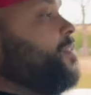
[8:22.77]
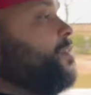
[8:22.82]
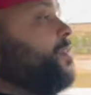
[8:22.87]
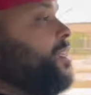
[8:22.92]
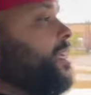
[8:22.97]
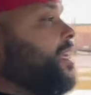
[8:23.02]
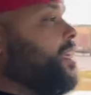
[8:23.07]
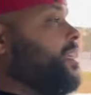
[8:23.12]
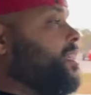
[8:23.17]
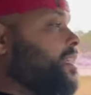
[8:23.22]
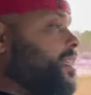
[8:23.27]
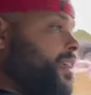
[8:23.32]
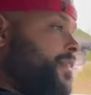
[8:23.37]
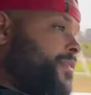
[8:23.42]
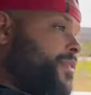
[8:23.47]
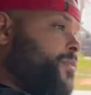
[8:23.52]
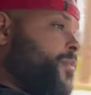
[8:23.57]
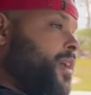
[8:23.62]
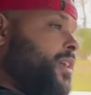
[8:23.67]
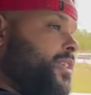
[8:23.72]
you did if
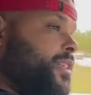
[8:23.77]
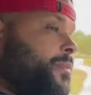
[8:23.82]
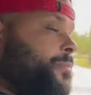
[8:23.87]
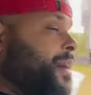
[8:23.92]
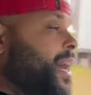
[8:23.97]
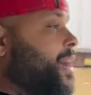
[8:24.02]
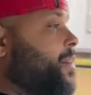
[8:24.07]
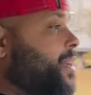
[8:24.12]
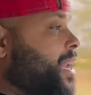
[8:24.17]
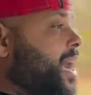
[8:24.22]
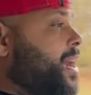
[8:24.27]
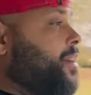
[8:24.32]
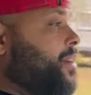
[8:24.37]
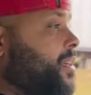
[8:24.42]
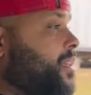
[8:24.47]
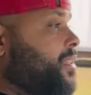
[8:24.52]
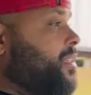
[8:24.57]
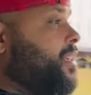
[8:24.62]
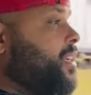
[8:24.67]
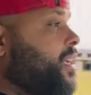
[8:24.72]
you want your bike? Like
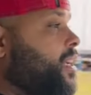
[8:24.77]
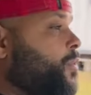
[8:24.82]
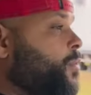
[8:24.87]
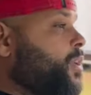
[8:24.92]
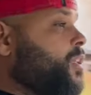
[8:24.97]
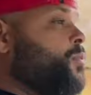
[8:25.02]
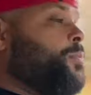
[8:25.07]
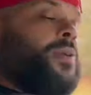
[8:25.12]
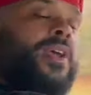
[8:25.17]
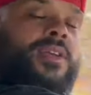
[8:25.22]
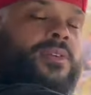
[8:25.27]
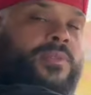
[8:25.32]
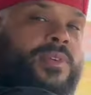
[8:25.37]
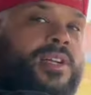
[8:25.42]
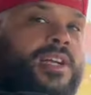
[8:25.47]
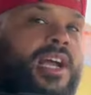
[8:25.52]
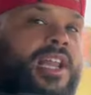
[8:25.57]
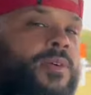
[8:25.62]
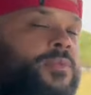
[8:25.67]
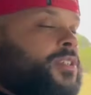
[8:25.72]
which pick what
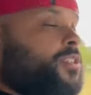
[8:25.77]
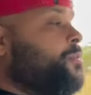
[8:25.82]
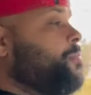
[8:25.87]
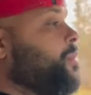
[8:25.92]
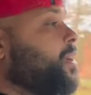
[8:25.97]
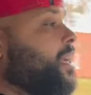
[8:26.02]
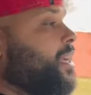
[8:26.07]
color would you I